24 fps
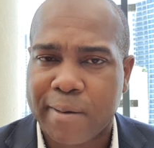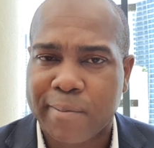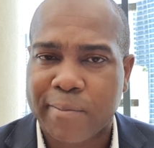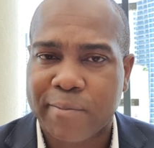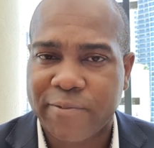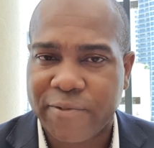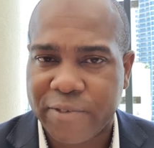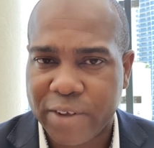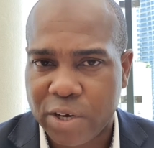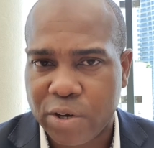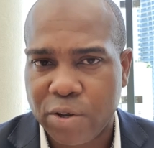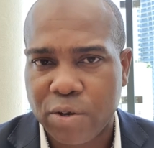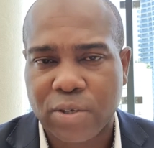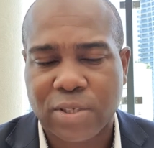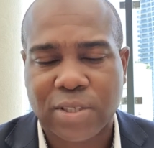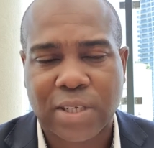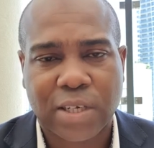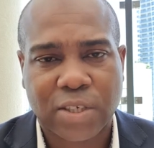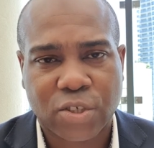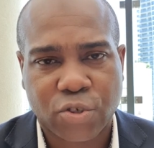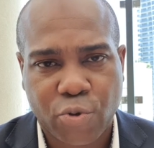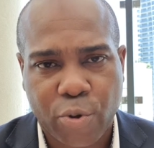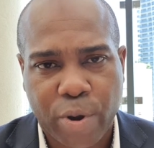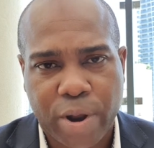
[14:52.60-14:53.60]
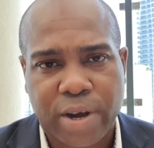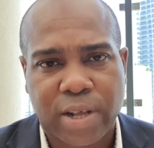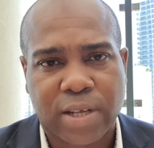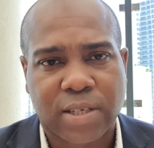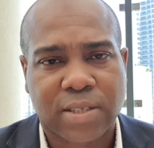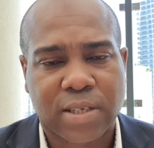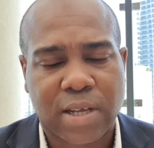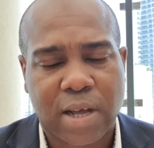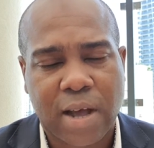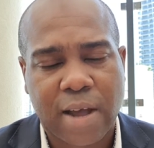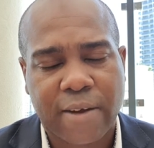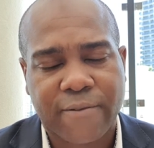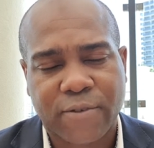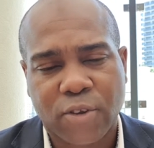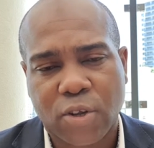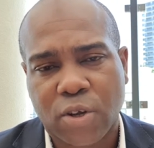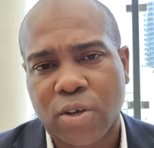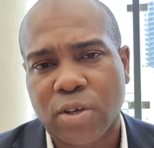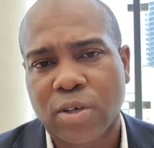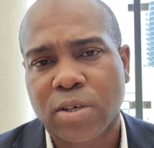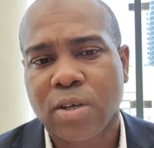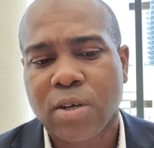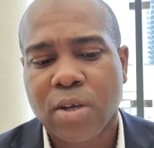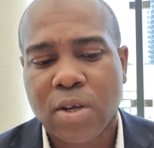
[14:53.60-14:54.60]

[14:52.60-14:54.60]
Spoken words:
videos and trainings that I've done.